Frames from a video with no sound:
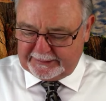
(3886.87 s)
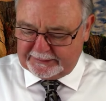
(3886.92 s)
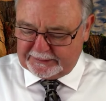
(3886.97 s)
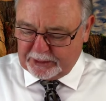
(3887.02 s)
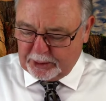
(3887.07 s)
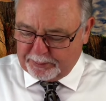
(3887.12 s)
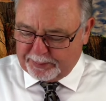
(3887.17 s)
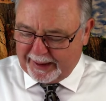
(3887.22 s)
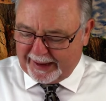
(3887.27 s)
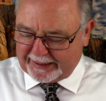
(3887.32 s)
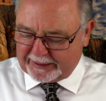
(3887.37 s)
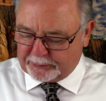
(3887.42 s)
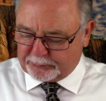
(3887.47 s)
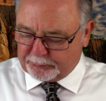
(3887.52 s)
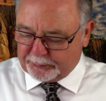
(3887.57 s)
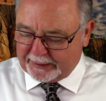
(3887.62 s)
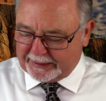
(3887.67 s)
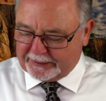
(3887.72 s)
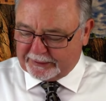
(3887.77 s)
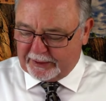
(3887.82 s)
Go back and
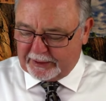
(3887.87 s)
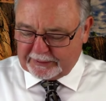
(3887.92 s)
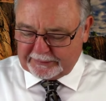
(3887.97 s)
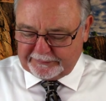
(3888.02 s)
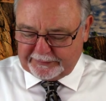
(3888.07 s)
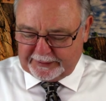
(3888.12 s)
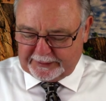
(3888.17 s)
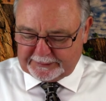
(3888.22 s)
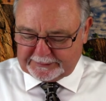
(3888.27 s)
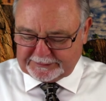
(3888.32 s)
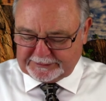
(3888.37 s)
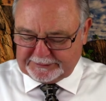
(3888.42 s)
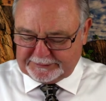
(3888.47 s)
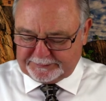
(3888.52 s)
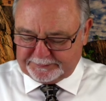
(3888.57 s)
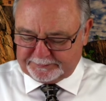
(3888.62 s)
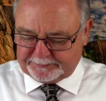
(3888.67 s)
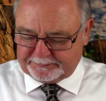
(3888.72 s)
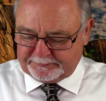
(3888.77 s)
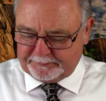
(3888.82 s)
read all of those
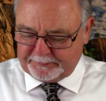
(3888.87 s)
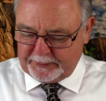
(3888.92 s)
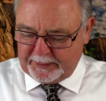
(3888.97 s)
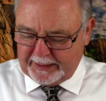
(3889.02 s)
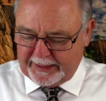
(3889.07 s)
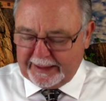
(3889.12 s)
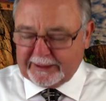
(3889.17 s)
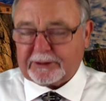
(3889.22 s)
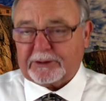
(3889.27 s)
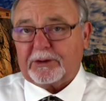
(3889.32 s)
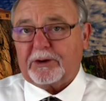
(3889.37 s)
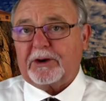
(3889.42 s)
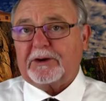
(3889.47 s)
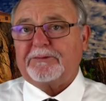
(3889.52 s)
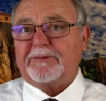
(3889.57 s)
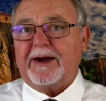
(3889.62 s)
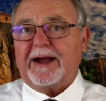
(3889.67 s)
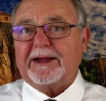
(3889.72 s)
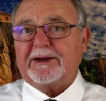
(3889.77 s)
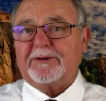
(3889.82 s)
and
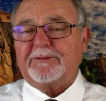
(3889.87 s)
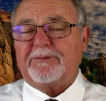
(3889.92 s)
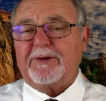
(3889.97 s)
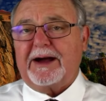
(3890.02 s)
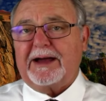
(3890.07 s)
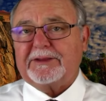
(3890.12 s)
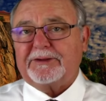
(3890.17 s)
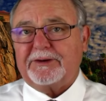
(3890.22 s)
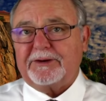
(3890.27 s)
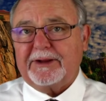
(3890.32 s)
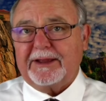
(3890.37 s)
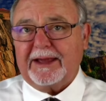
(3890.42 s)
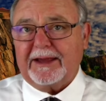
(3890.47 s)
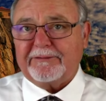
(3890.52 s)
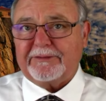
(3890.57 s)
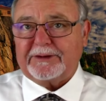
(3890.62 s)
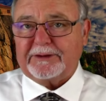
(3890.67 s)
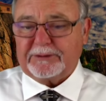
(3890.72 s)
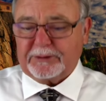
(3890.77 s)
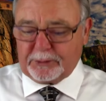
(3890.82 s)
glorify your Father in
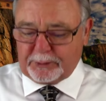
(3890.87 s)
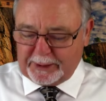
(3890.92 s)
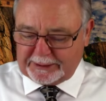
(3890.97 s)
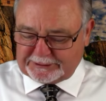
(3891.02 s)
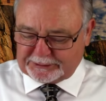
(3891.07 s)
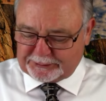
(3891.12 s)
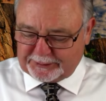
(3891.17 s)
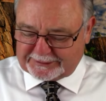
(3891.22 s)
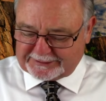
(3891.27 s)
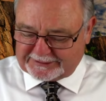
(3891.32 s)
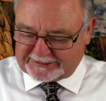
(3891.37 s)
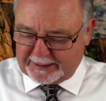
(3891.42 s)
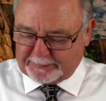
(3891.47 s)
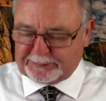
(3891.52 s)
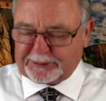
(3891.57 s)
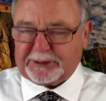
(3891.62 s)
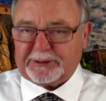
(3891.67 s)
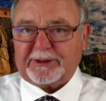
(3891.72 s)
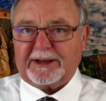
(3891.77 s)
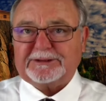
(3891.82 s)
heaven who wants to
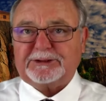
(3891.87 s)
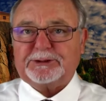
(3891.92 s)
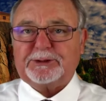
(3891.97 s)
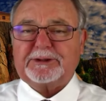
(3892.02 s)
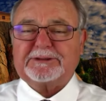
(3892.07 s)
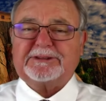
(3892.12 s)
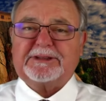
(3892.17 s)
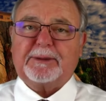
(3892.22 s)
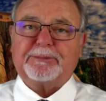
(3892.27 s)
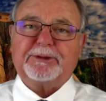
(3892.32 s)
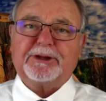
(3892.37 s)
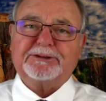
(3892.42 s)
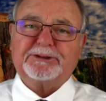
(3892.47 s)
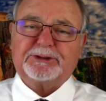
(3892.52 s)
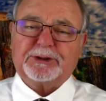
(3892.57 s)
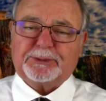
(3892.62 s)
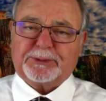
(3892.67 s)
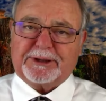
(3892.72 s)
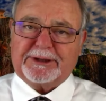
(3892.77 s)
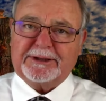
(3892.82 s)
accept you as you accept
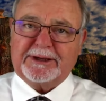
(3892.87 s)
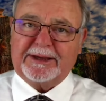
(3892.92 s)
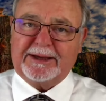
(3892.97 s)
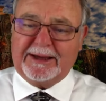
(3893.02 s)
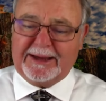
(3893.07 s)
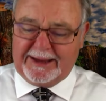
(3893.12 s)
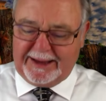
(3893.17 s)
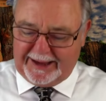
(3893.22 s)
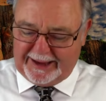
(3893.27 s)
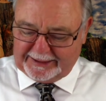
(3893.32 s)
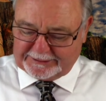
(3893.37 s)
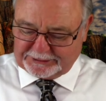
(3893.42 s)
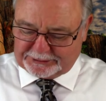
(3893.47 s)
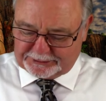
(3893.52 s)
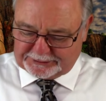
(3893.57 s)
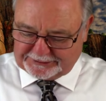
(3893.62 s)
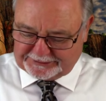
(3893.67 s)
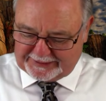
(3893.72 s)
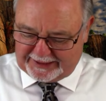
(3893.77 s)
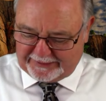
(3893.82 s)
Yeshua as
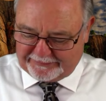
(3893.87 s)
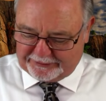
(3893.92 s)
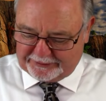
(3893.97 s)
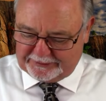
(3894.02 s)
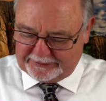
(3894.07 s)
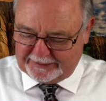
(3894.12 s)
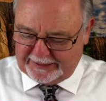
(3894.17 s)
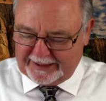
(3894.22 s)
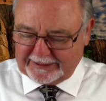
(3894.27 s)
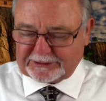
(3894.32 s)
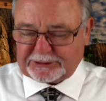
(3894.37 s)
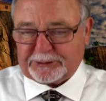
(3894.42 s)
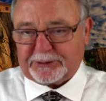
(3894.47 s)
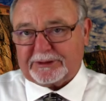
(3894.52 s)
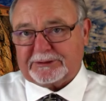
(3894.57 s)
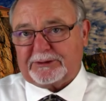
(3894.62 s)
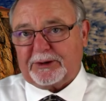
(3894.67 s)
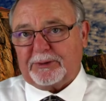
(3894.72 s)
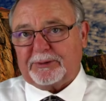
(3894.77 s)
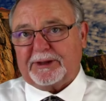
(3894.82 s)
your Savior, as your
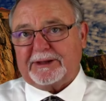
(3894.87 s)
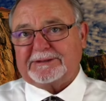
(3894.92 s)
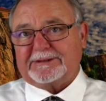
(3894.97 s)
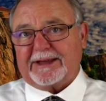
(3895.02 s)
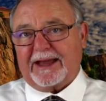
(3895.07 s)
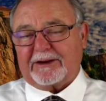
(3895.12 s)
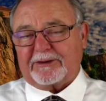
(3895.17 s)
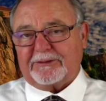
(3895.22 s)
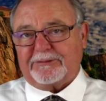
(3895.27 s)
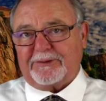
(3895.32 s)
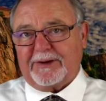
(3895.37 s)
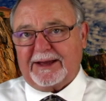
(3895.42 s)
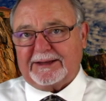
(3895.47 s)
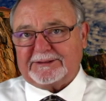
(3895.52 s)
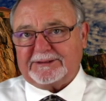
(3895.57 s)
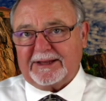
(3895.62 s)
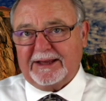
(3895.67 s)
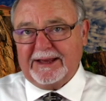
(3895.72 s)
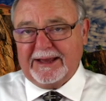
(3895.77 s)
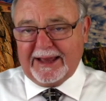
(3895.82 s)
atoning
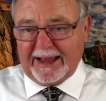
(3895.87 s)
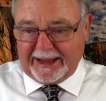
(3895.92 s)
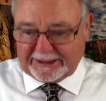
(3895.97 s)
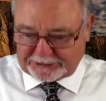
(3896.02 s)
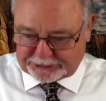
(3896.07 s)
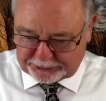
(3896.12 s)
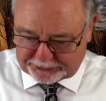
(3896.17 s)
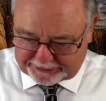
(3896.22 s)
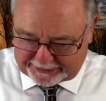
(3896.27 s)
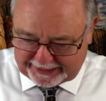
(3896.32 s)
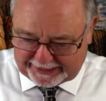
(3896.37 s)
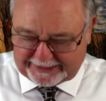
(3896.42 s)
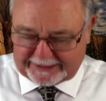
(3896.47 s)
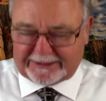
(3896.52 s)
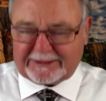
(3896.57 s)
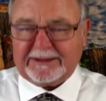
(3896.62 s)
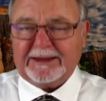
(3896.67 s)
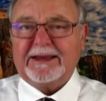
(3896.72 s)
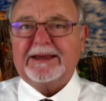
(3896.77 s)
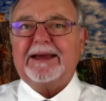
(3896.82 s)
sacrifice, as your
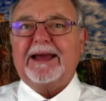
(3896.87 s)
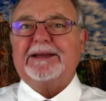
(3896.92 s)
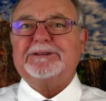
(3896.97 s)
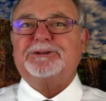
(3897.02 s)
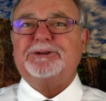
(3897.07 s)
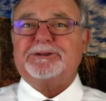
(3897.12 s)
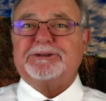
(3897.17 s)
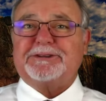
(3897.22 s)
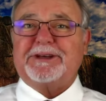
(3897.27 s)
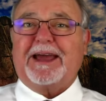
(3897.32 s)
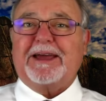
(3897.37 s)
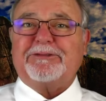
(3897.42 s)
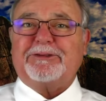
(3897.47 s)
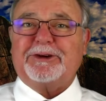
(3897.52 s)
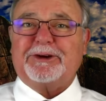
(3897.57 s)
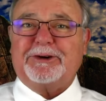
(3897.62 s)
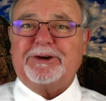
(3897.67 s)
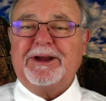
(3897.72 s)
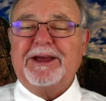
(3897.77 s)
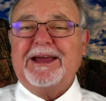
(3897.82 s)
King, as your
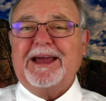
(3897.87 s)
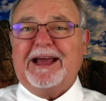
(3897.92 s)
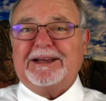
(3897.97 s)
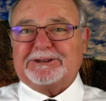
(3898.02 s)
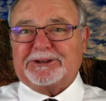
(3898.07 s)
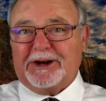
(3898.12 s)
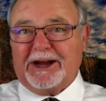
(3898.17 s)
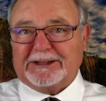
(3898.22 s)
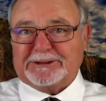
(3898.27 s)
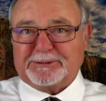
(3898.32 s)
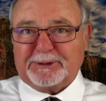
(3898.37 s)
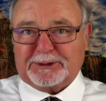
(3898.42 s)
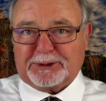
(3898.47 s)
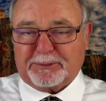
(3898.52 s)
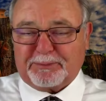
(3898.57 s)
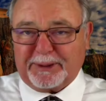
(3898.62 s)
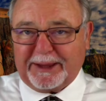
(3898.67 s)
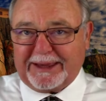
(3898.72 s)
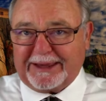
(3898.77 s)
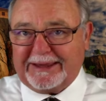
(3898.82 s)
Savior, as your
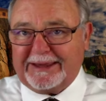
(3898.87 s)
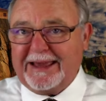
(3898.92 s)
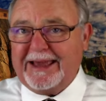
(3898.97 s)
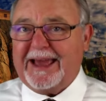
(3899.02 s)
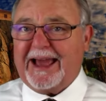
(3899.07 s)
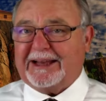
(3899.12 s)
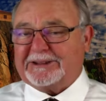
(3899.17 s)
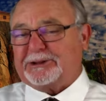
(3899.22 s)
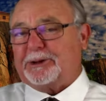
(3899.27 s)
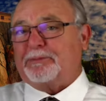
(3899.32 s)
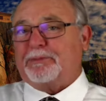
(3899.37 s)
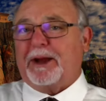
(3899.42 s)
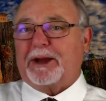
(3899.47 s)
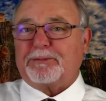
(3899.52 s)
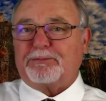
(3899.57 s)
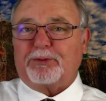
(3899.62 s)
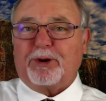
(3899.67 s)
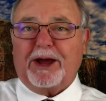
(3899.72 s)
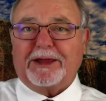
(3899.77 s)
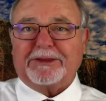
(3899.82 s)
husband-to-be, as your
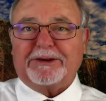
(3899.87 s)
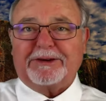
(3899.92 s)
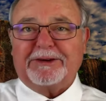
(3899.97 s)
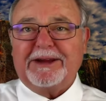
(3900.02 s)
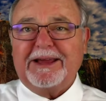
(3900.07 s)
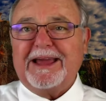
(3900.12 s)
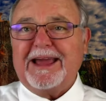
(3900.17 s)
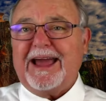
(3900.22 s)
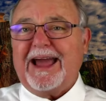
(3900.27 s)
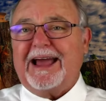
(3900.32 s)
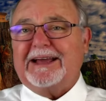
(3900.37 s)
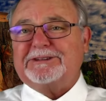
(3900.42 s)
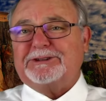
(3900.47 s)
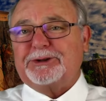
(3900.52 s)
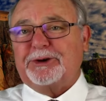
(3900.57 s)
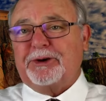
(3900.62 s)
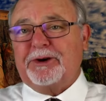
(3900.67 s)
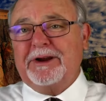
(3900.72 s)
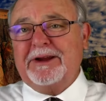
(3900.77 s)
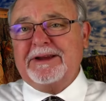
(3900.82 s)
big brother, as
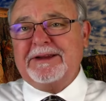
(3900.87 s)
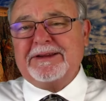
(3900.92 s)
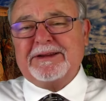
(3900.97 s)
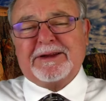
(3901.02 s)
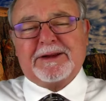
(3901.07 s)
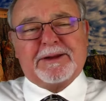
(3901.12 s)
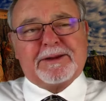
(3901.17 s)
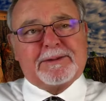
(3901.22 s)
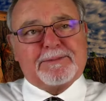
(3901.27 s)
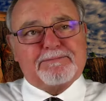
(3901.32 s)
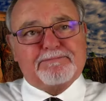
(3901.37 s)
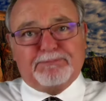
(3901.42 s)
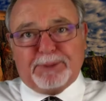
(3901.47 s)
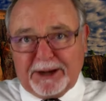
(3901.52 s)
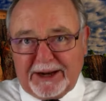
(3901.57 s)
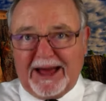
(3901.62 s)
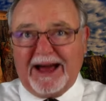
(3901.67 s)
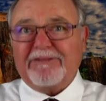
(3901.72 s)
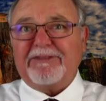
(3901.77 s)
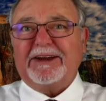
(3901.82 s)
your
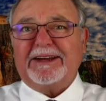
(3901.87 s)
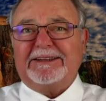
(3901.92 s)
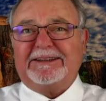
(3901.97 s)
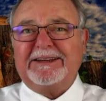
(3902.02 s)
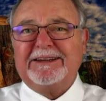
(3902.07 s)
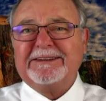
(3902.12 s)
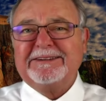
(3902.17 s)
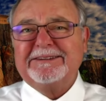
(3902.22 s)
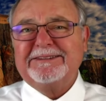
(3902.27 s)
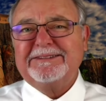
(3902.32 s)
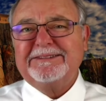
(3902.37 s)
beloved.